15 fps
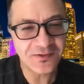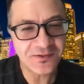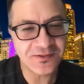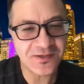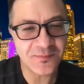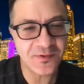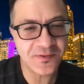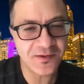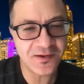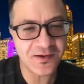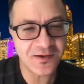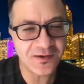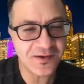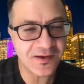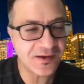Some of
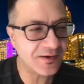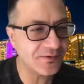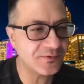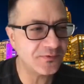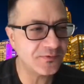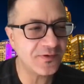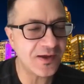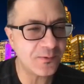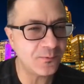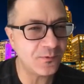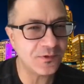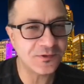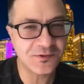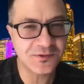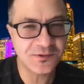the negatives we've got
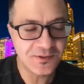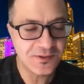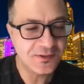was